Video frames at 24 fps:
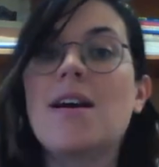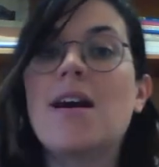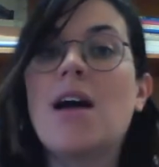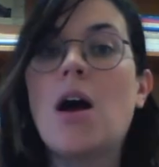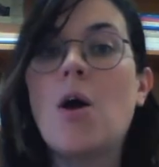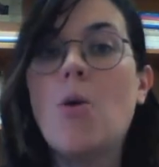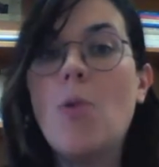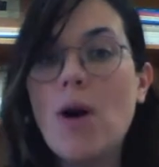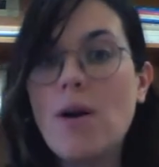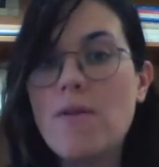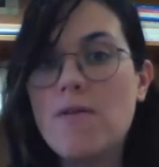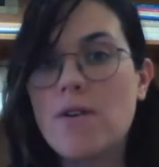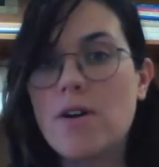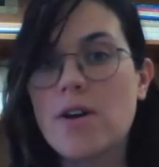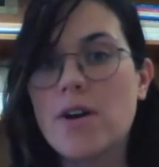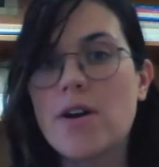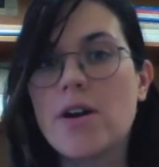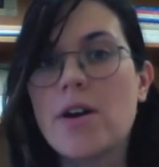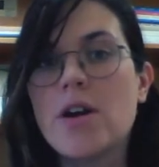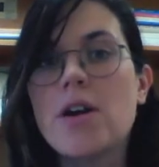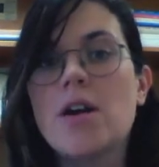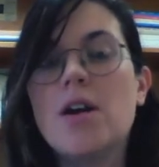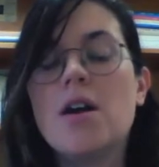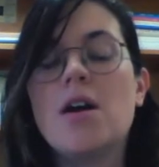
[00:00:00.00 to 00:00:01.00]

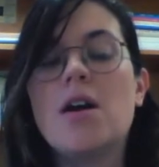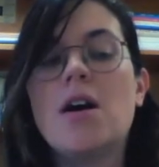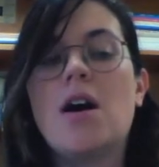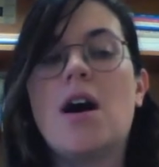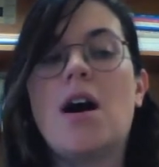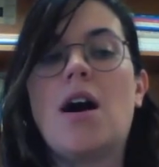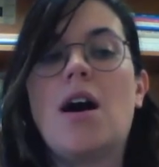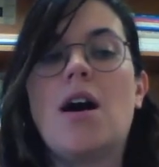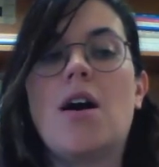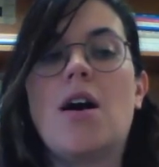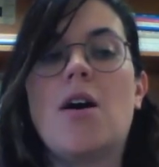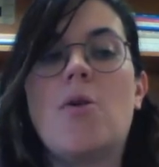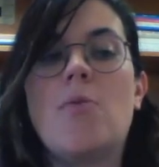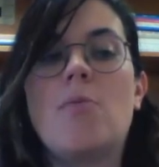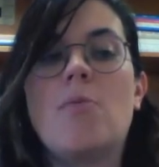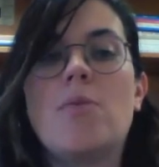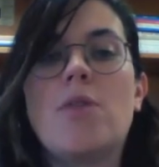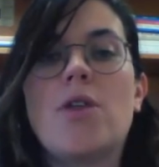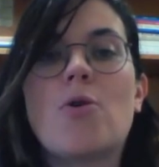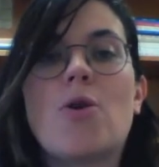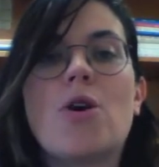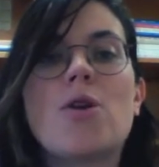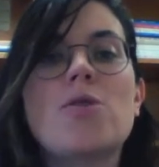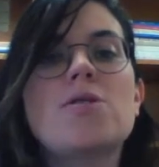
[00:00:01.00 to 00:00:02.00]
However,
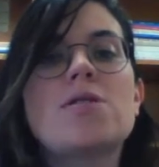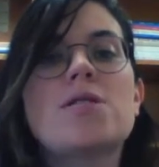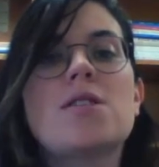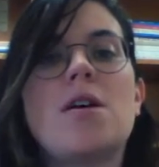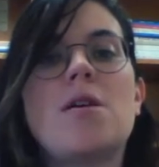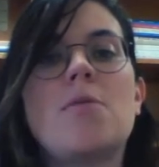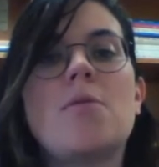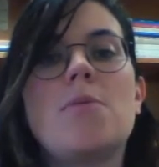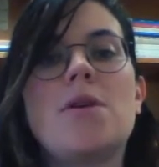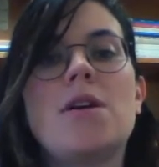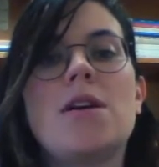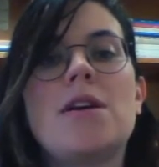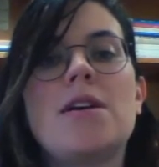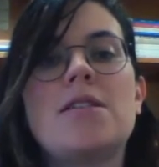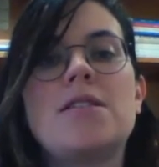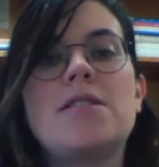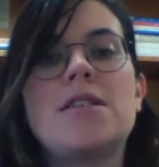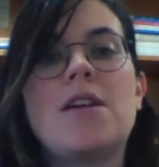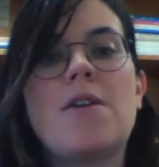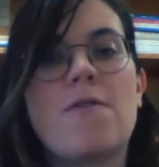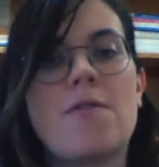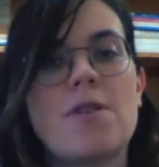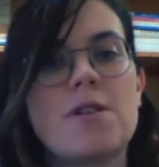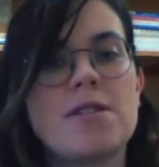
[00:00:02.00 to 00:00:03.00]
there are some
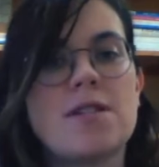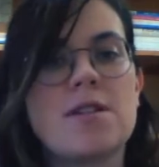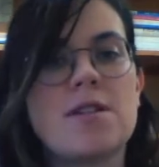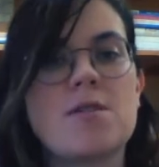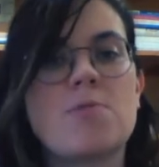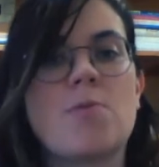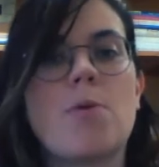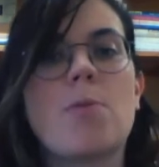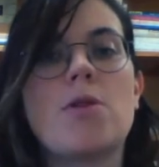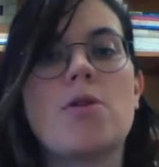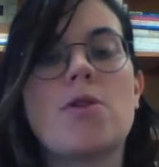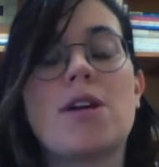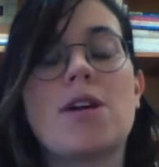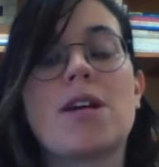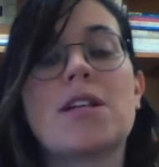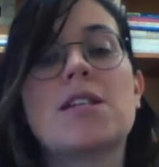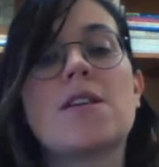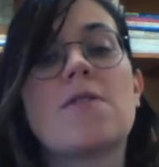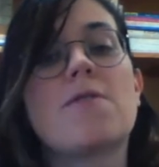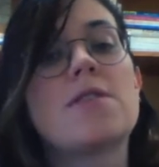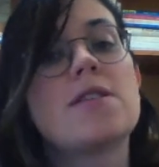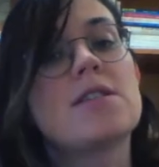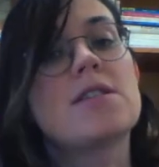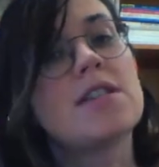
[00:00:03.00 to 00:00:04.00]
differences when we look at
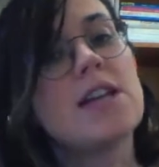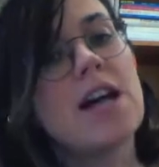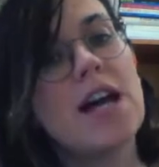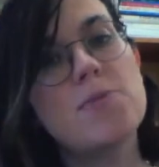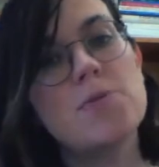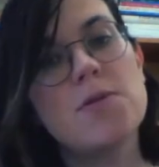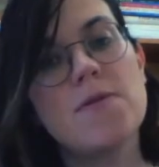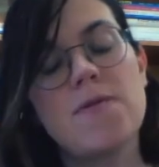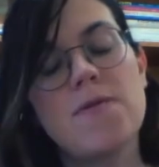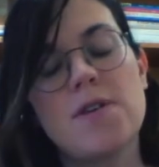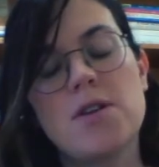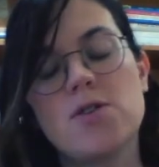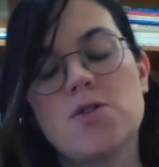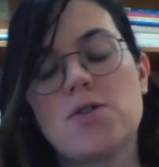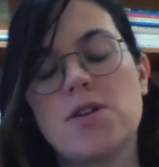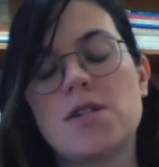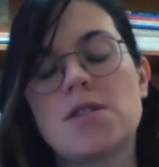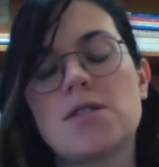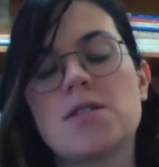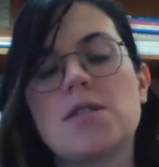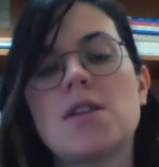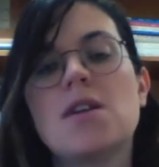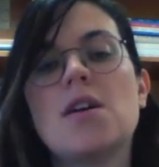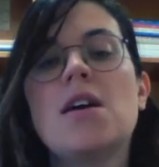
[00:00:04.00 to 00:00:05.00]
different types of
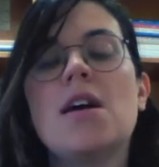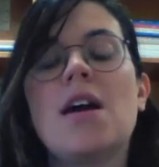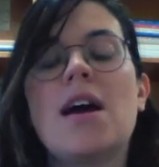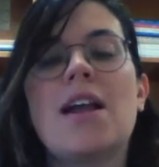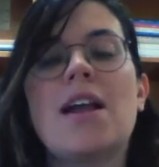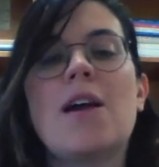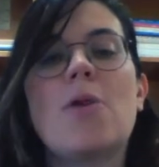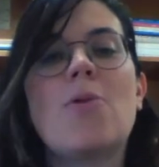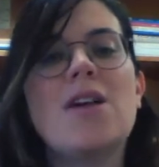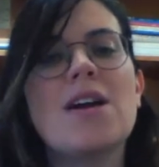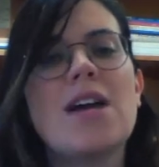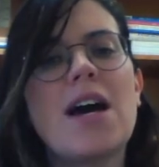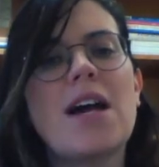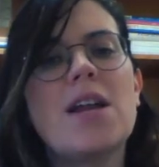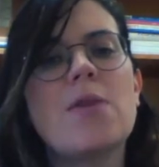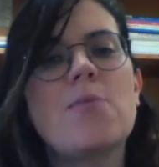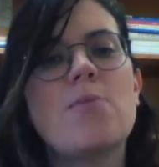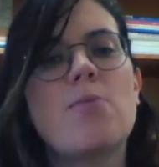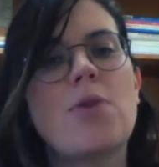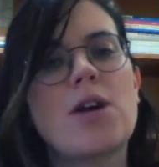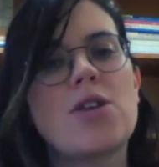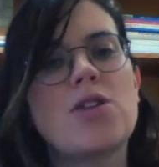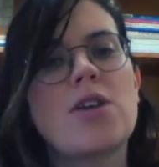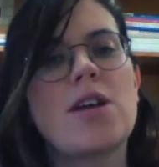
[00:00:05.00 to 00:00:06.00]
interests, and I want to kind of
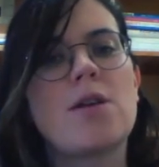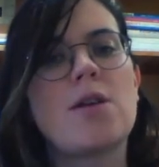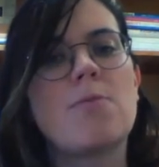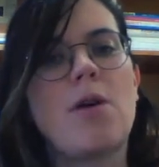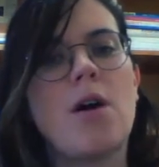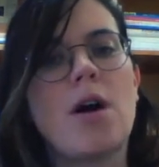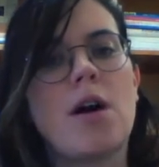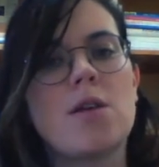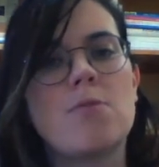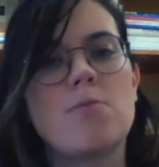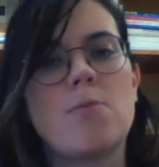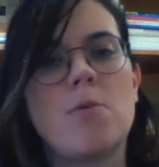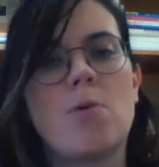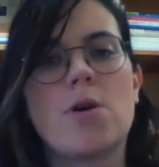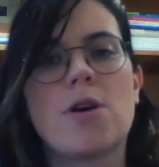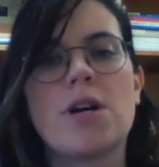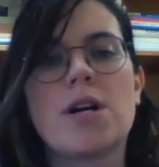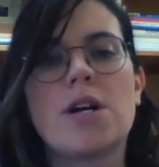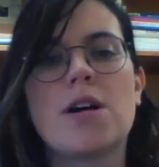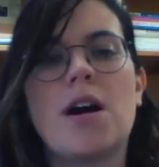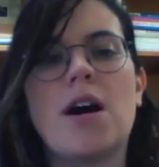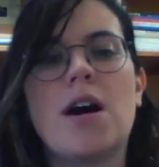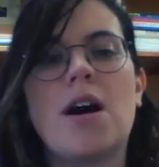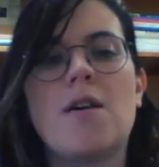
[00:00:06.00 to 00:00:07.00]
break that apart
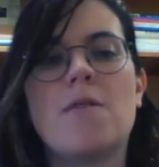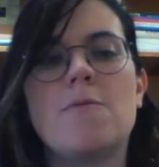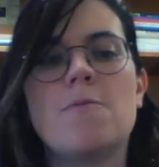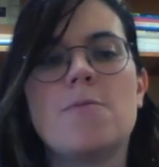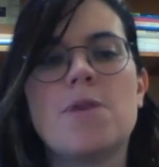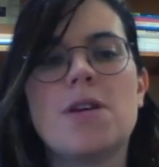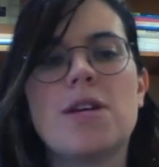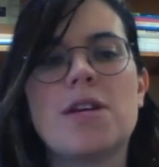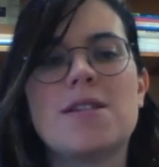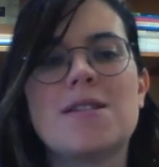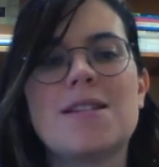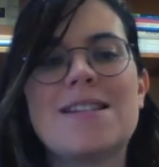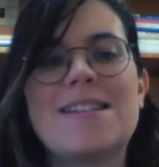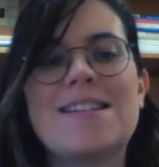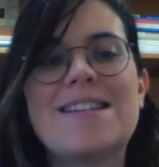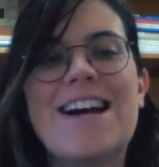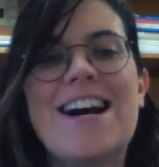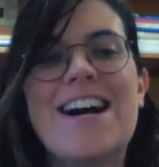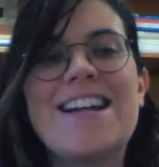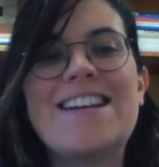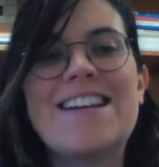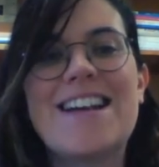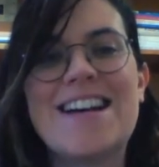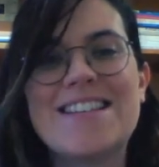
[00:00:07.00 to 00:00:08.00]
more because it's
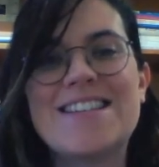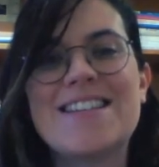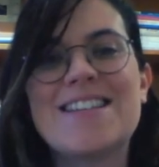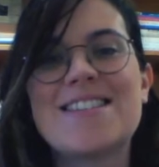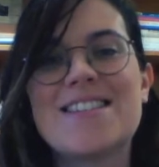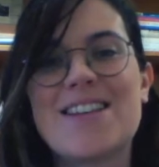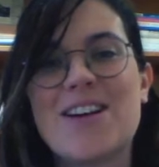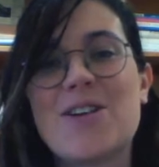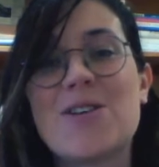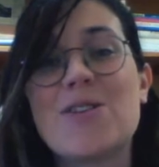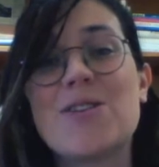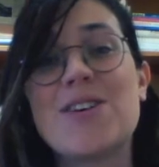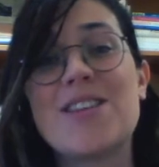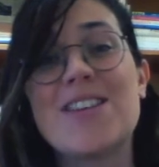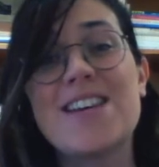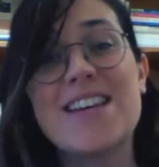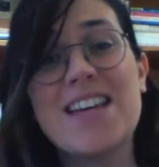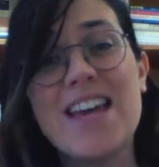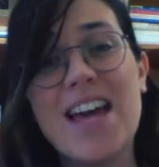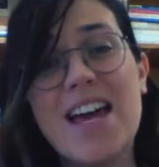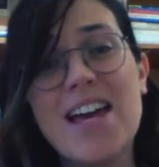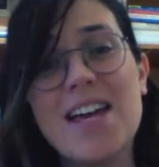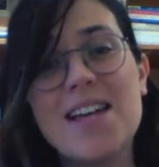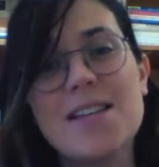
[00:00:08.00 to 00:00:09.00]
not necessarily the
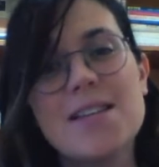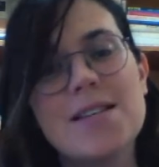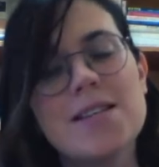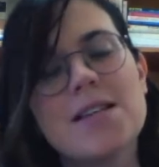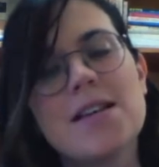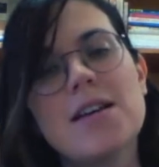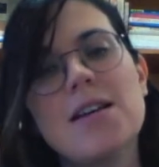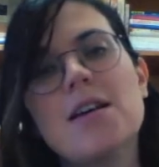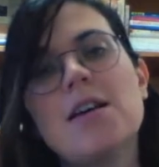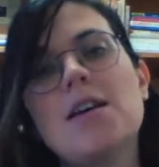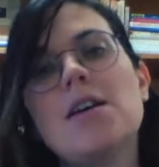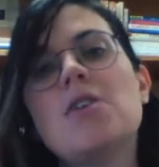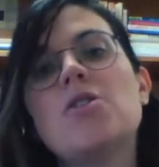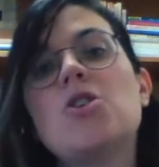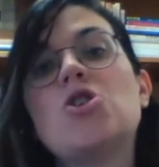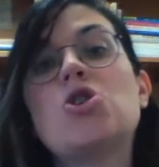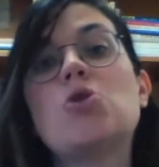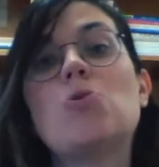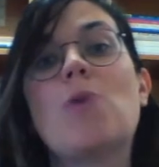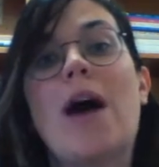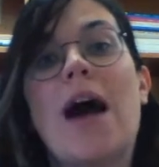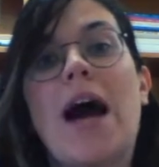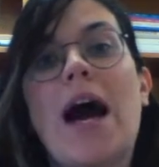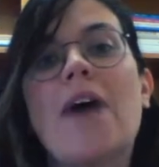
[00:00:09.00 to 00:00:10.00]
case that
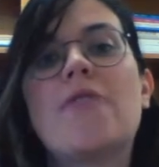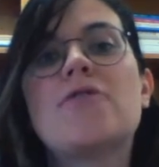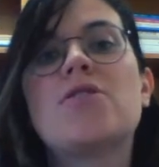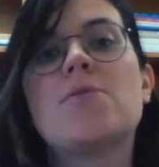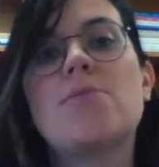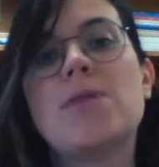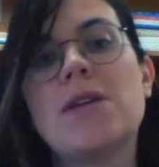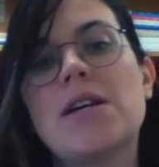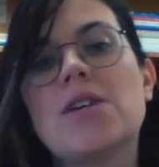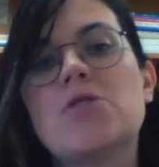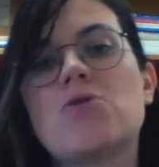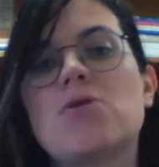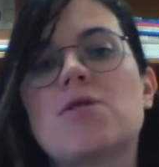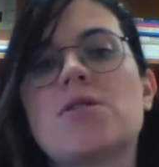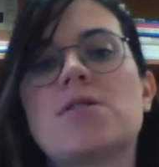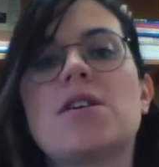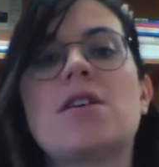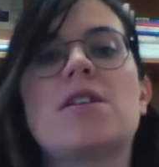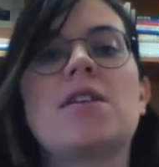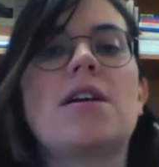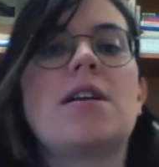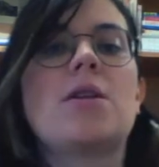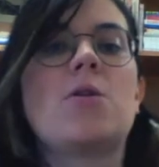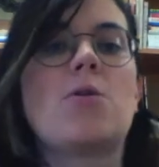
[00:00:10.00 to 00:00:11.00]
you have to be
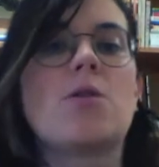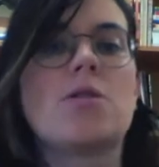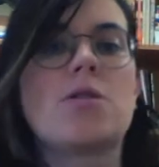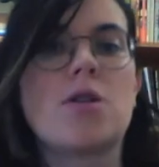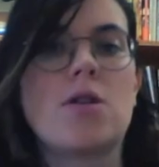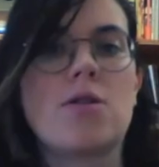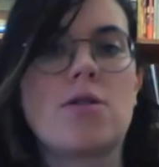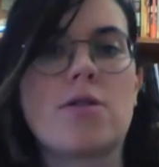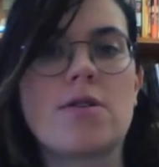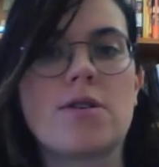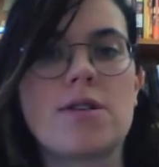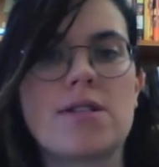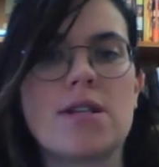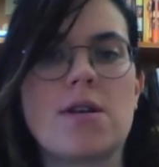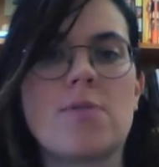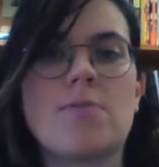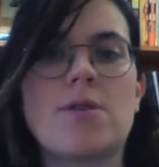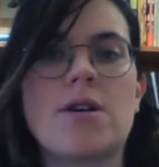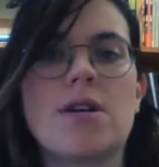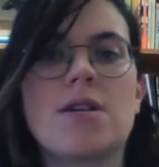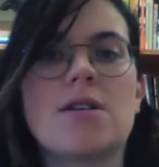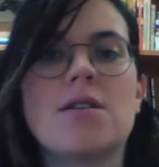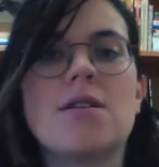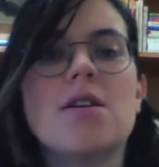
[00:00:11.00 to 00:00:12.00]
interested in order to learn
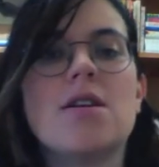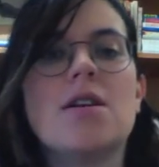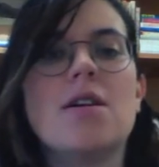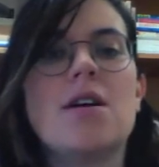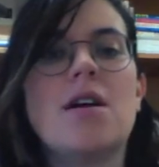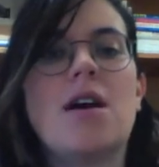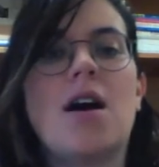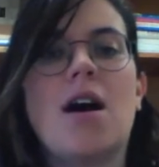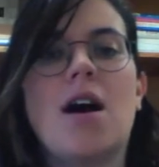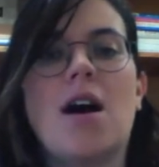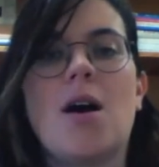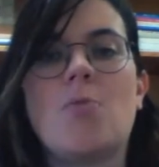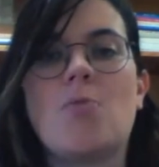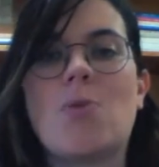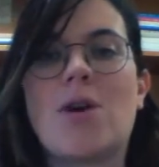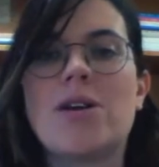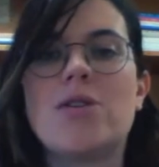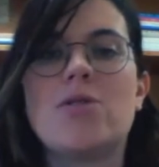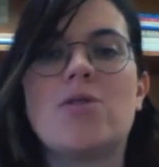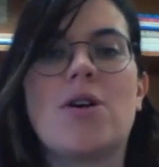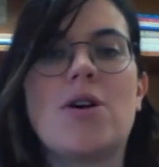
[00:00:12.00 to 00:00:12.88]
something, right?